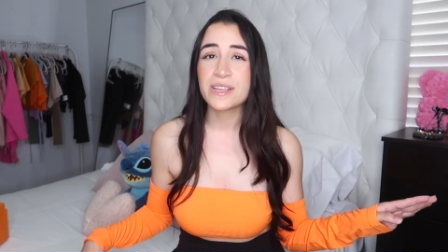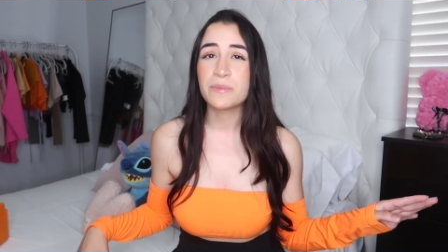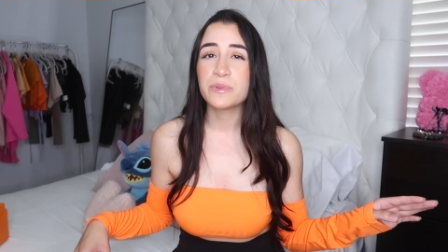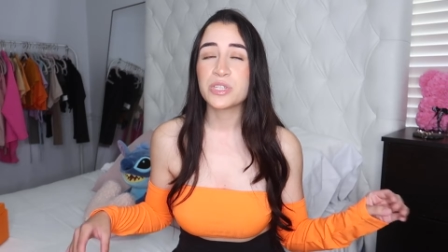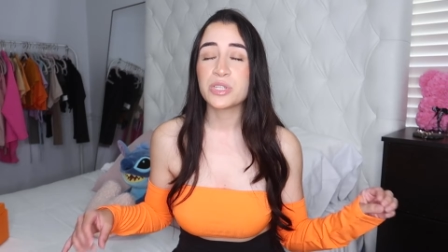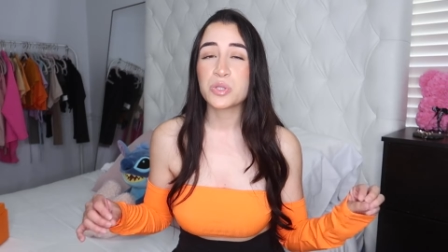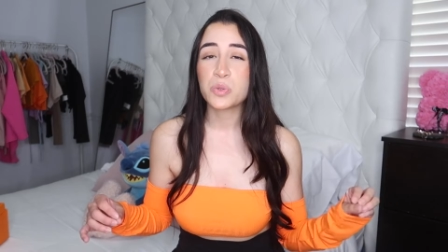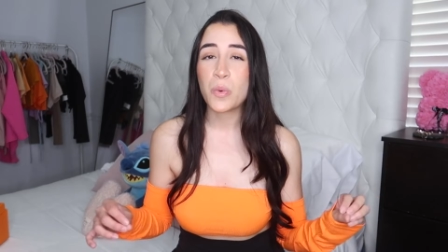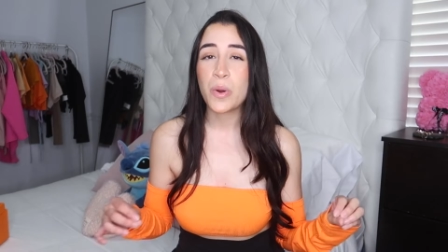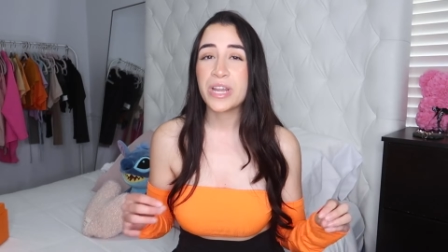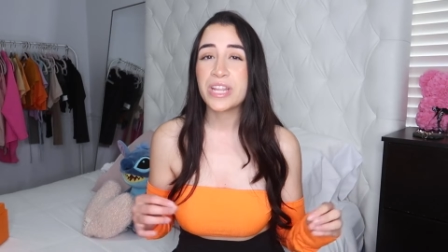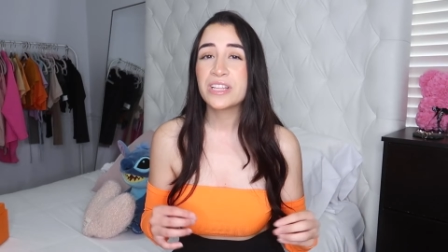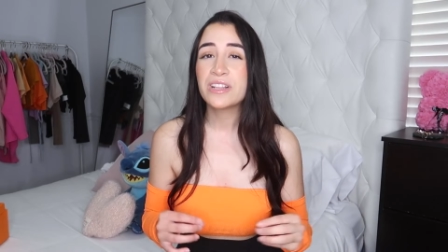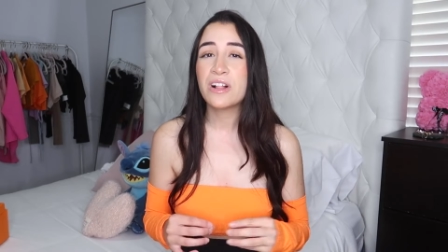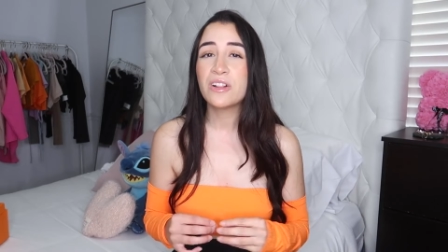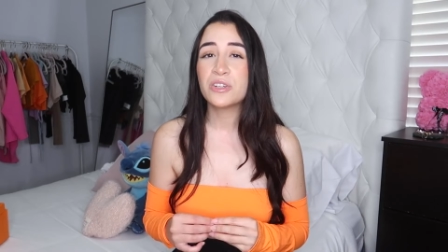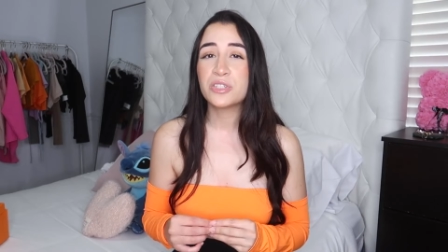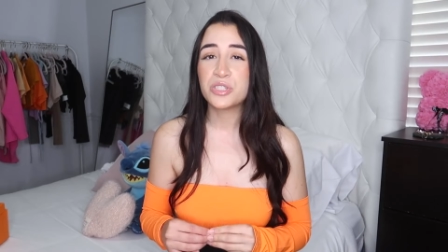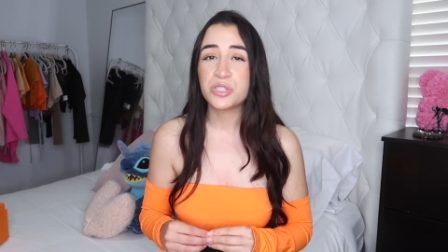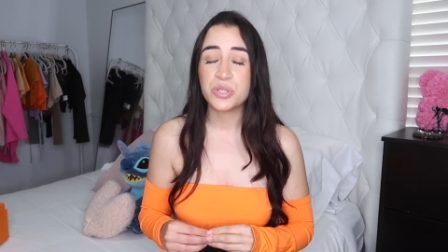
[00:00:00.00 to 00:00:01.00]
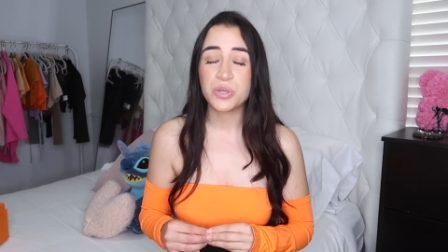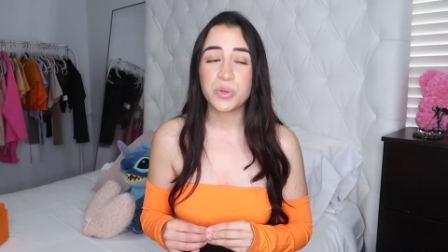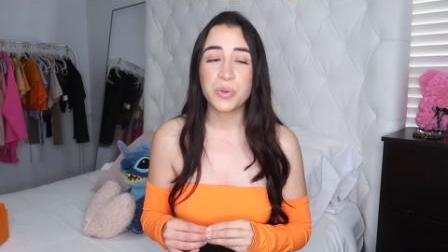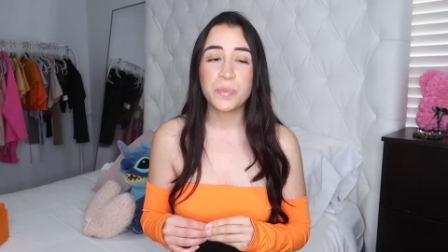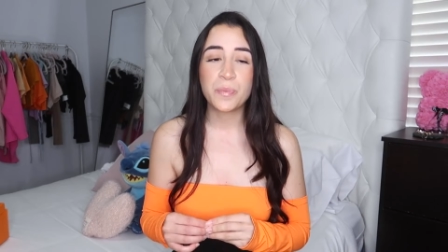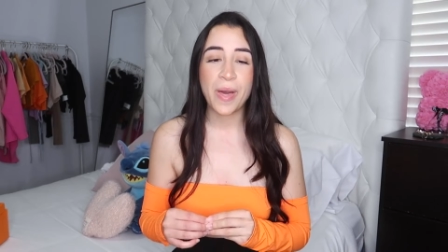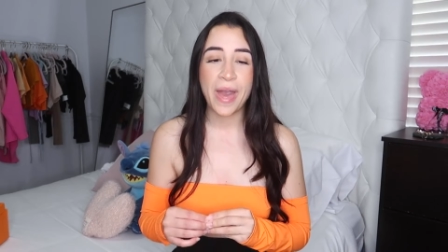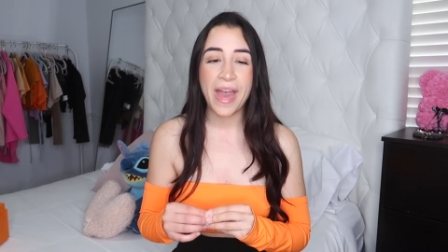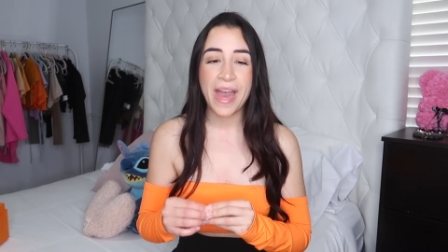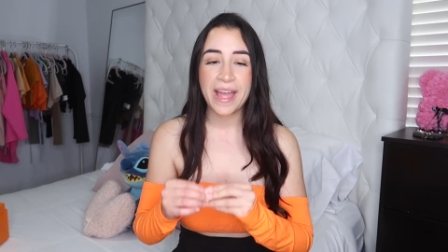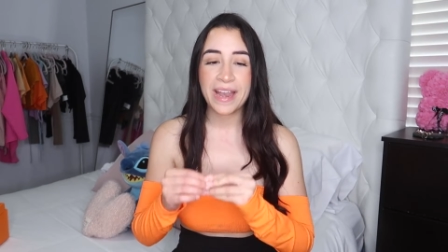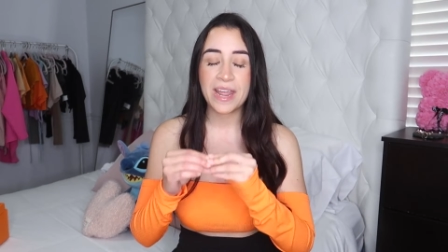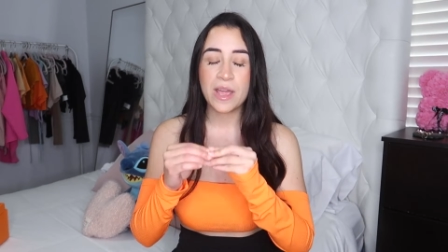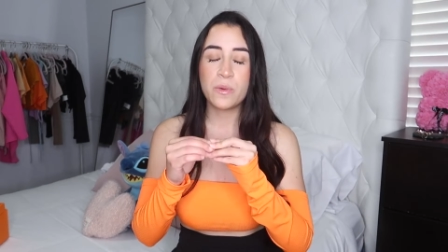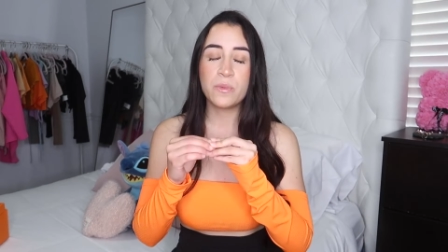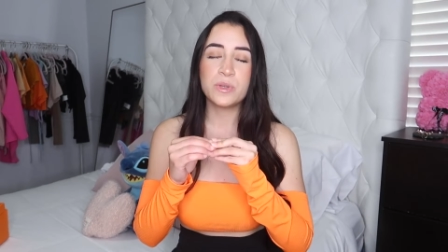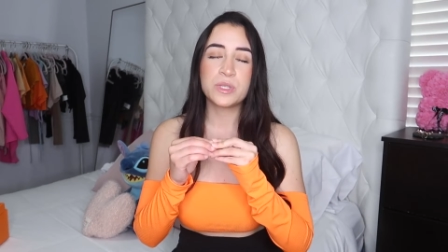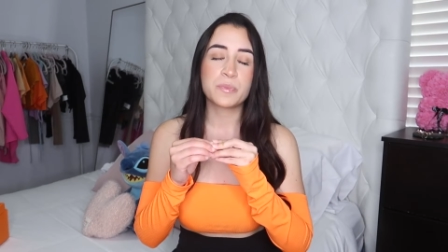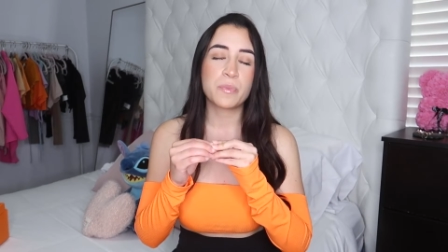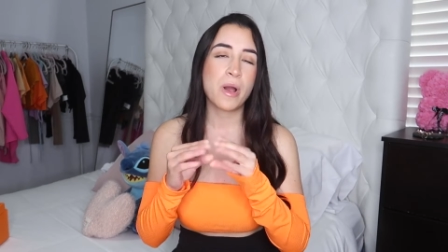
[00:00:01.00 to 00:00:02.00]
It was a $20 dupe and
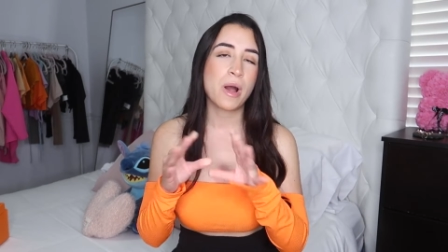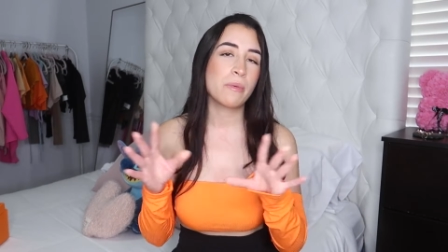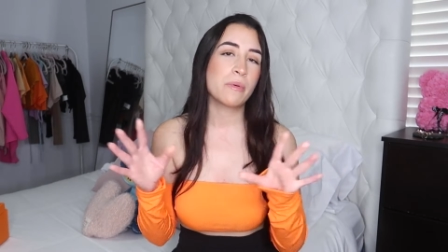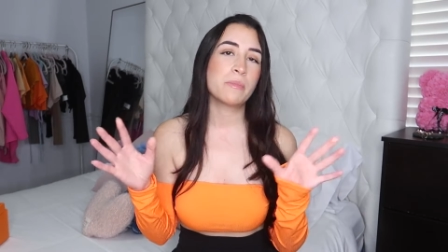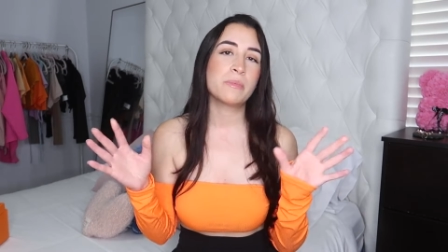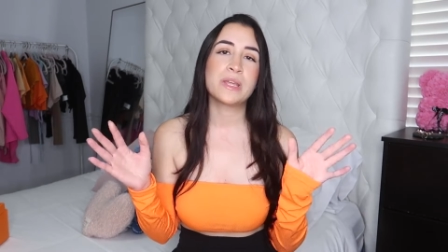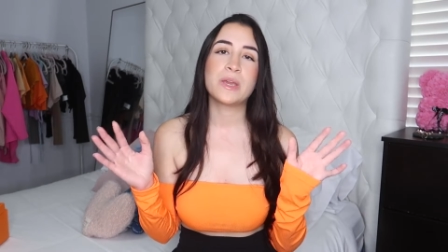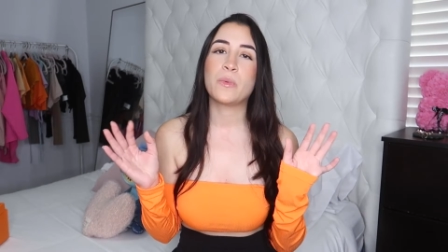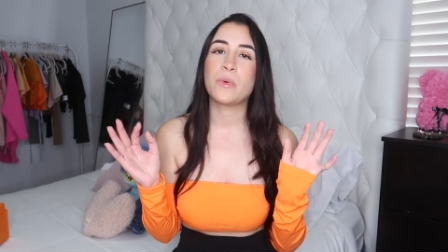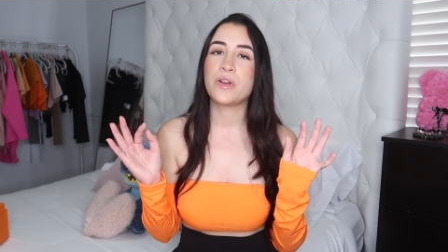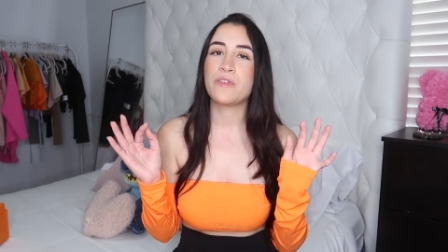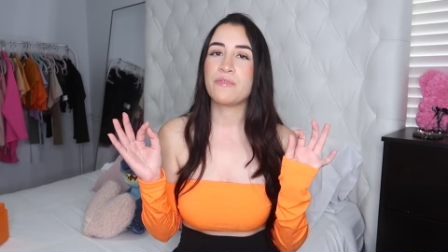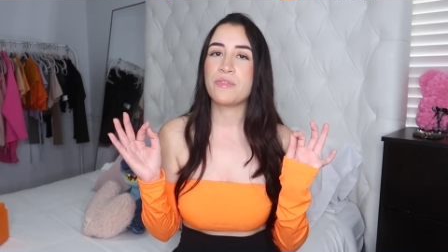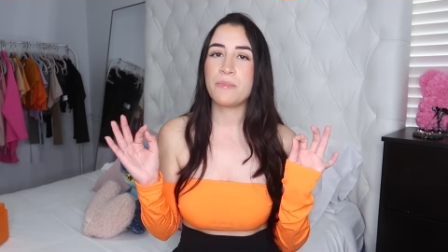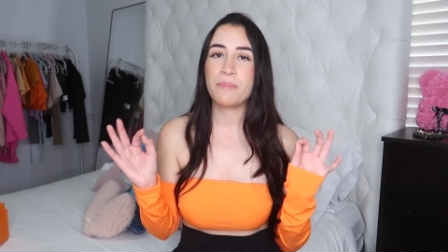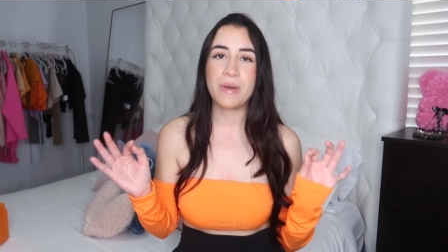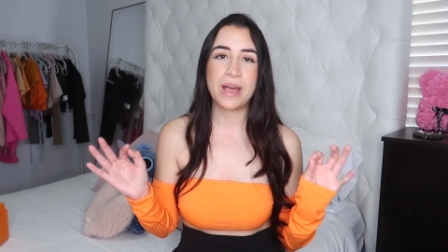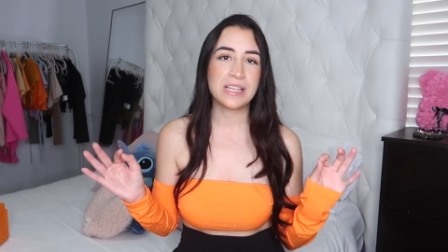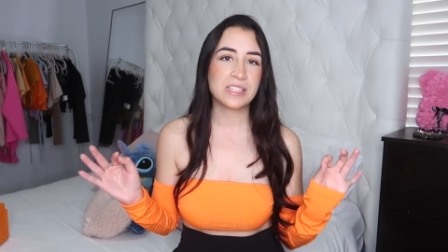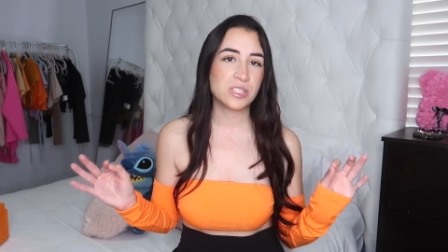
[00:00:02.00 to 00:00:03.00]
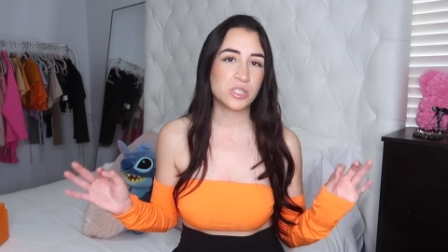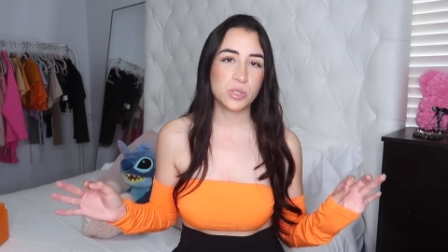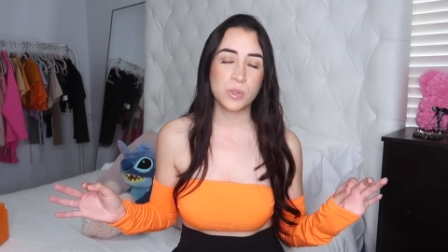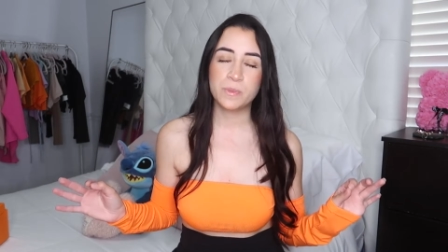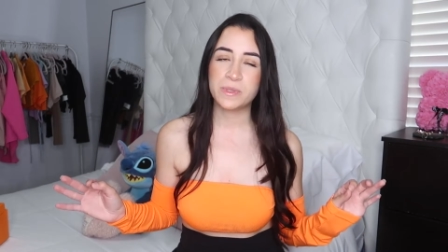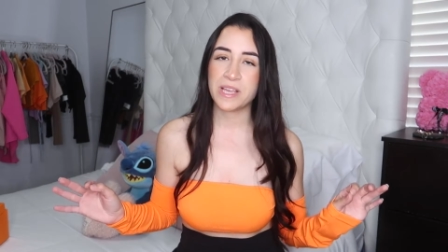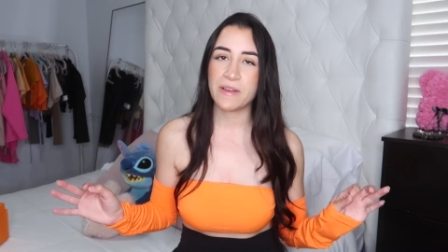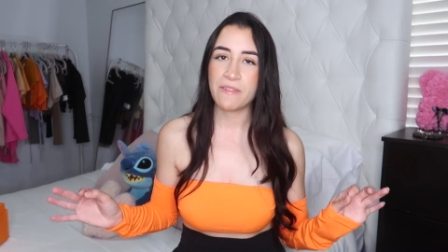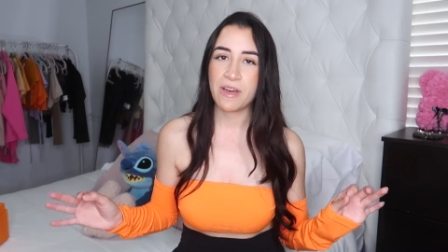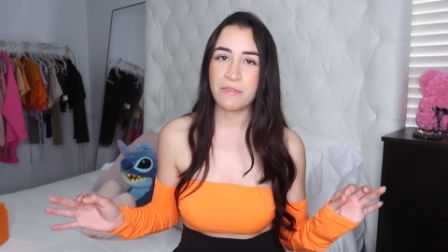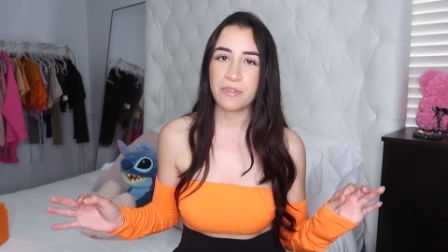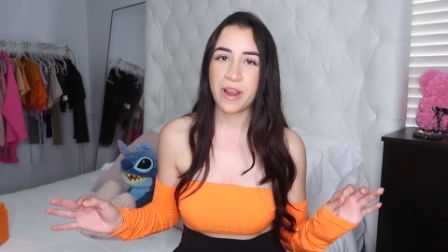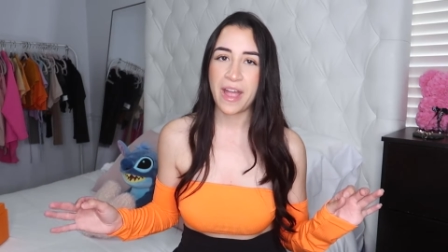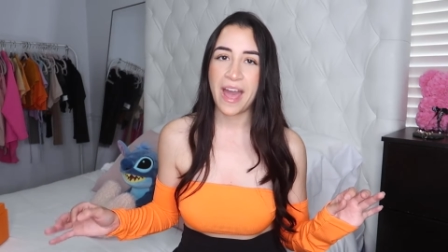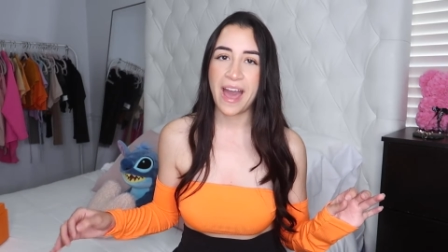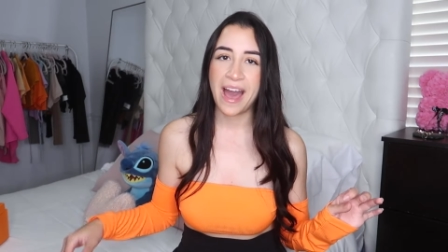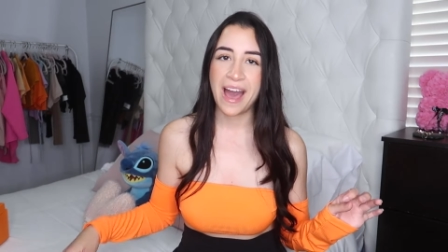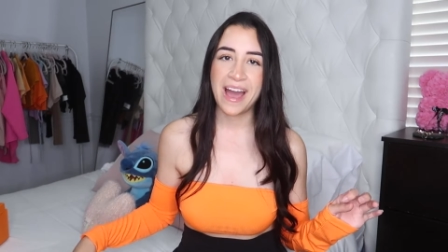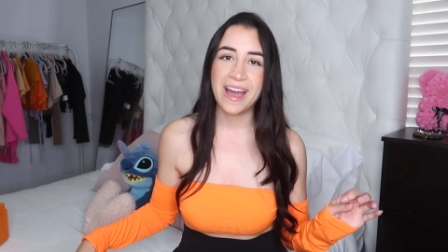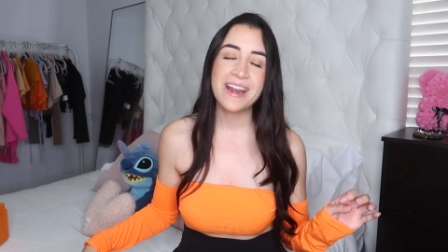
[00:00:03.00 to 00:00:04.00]
it was probably one of the best dupes I've ever
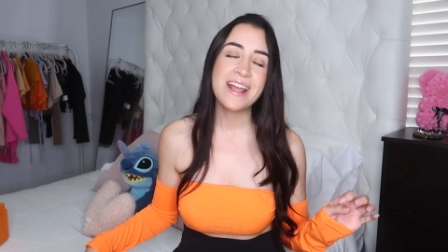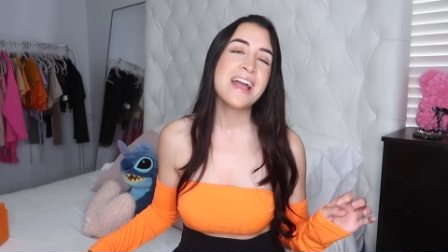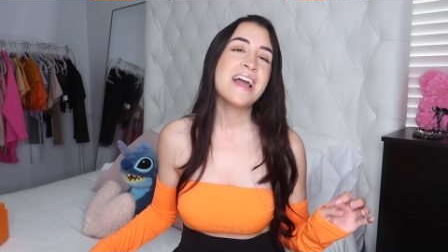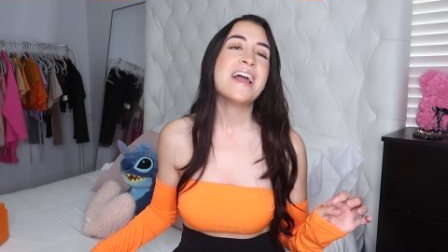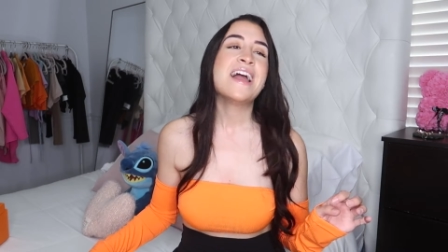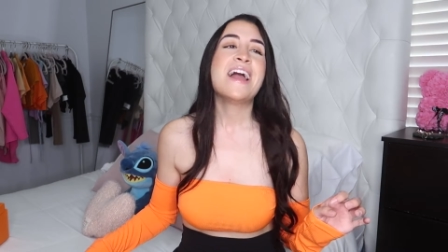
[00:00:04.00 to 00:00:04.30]
had.